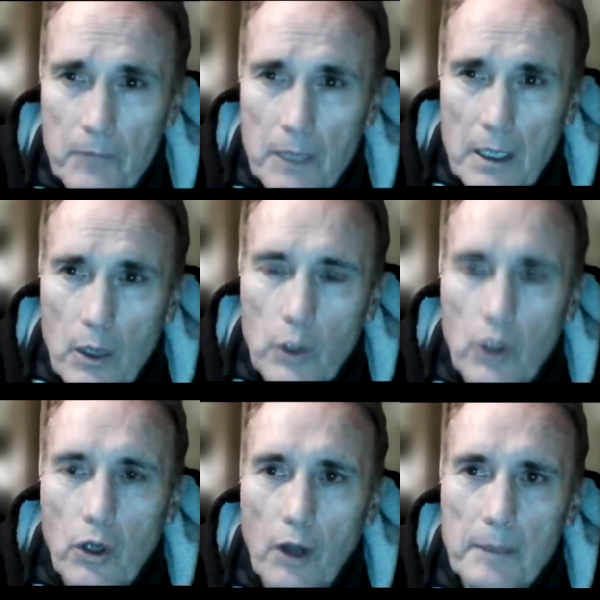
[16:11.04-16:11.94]
who
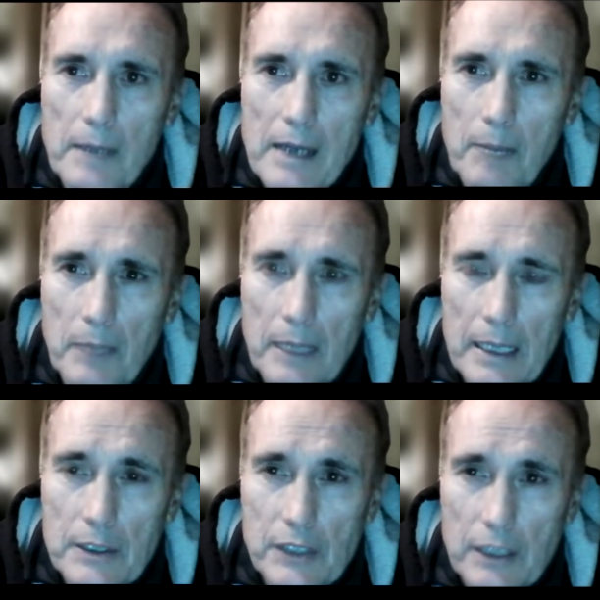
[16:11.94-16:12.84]
called me up, and he
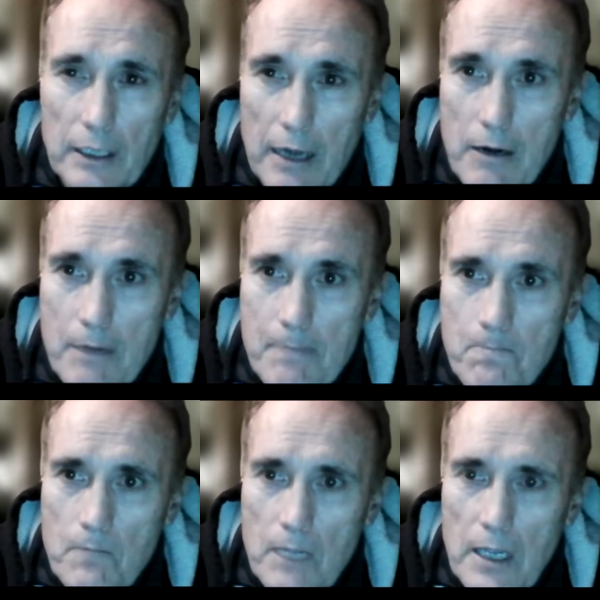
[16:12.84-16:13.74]
said, Larry,
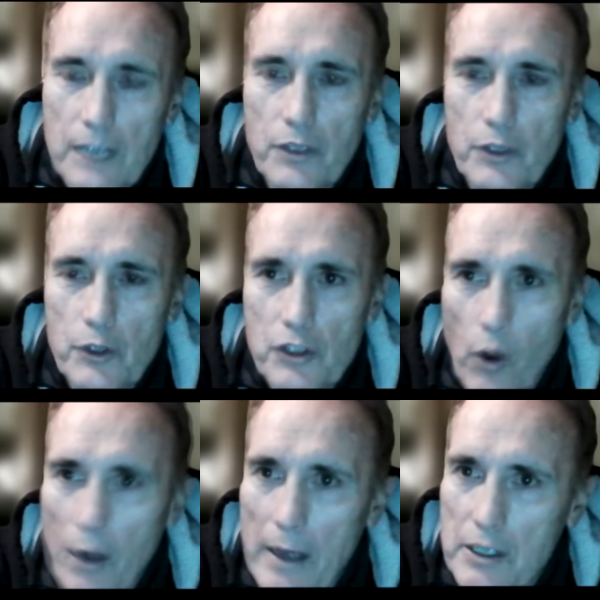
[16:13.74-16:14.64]
he said, there's no
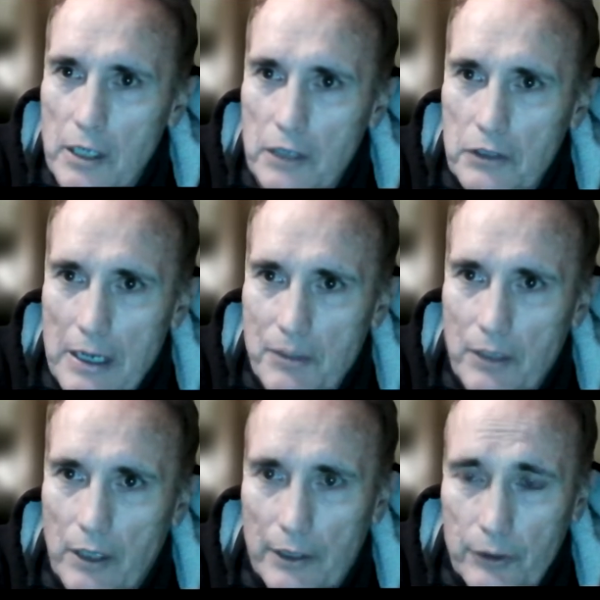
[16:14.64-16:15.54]
NHL teams that
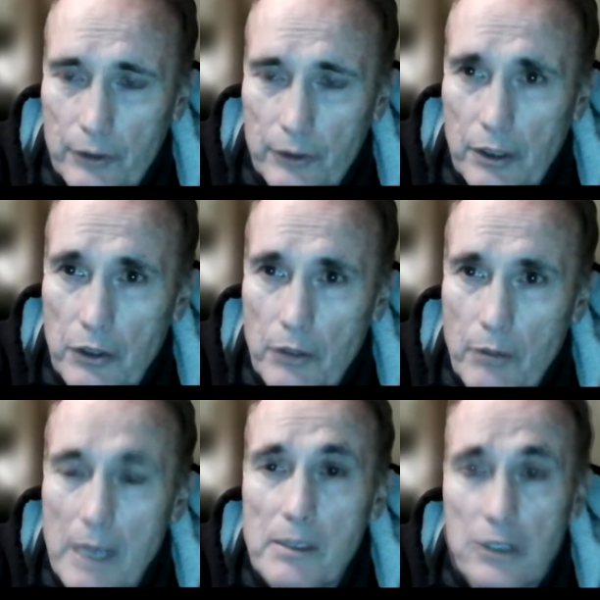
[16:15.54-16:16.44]
are interested in you.
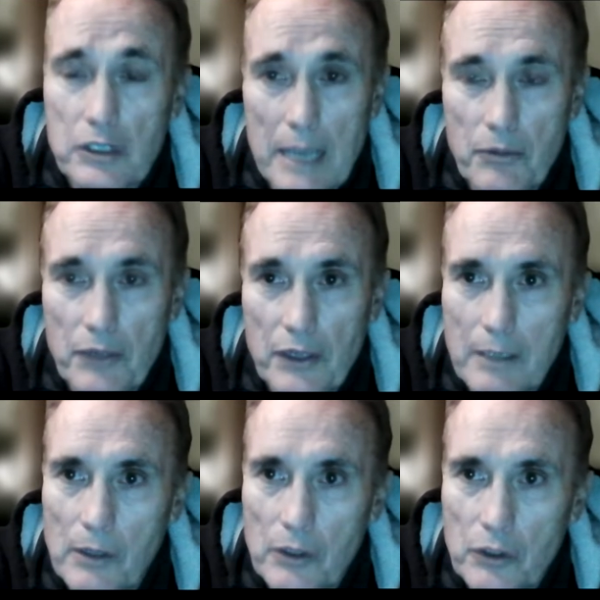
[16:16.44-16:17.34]
Maybe it's time to think
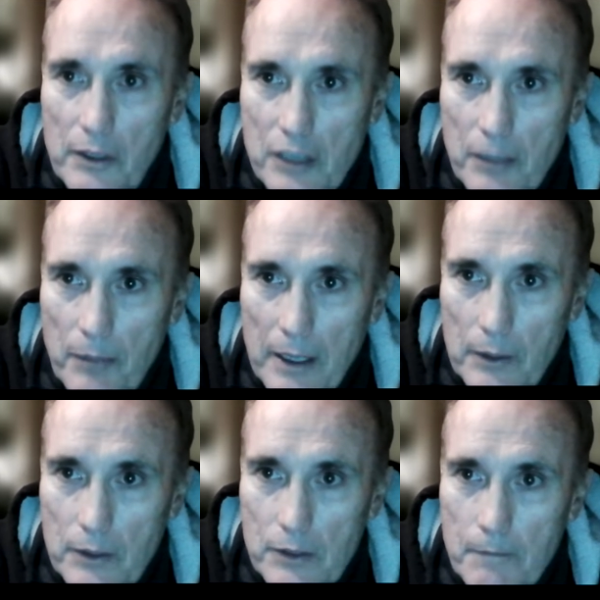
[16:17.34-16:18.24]
about doing something
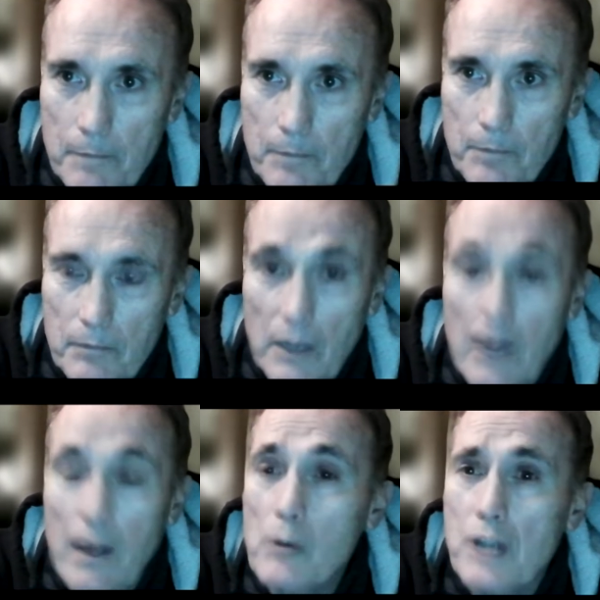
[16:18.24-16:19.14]
else. Now,
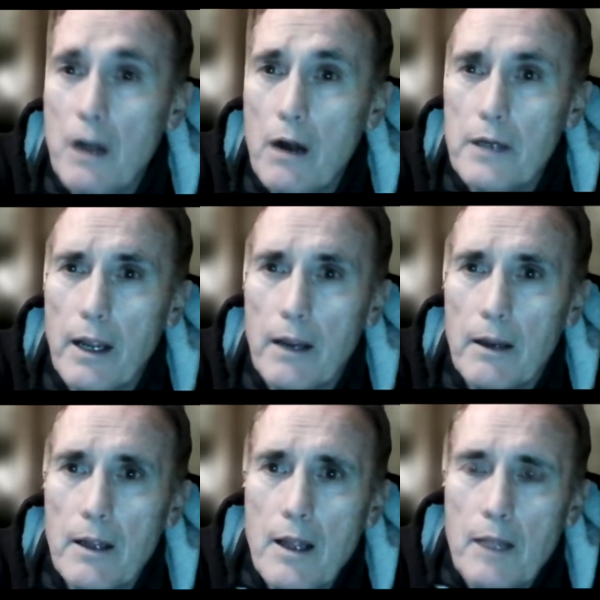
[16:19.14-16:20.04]
that was a hard day.
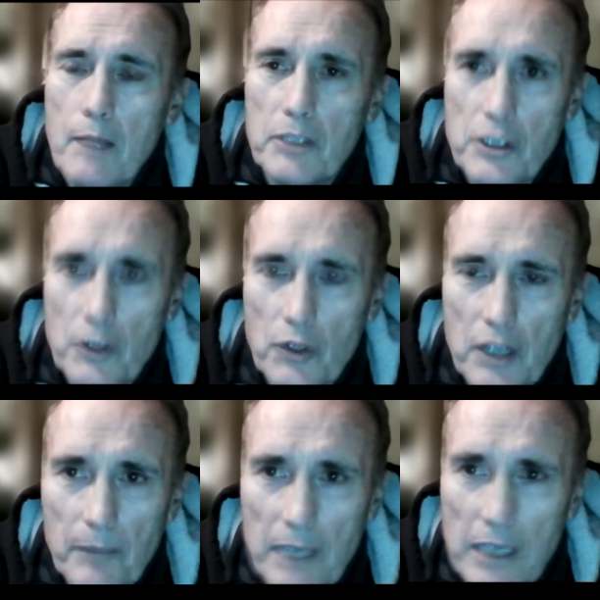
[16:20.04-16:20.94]
But you know
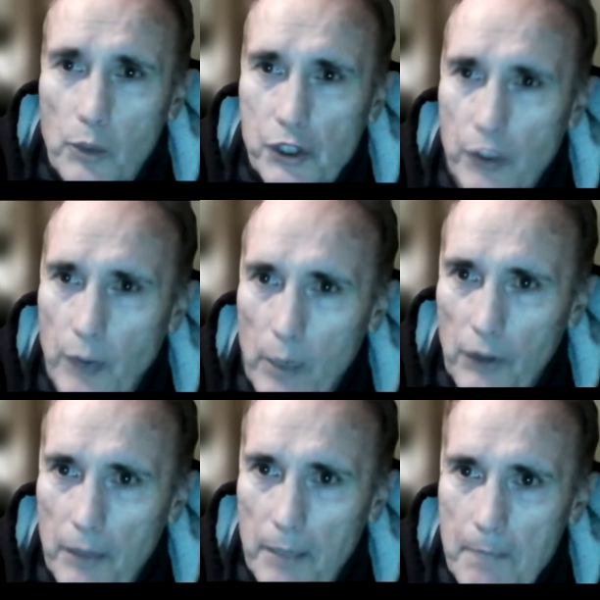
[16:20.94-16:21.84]
something? He was straight with me,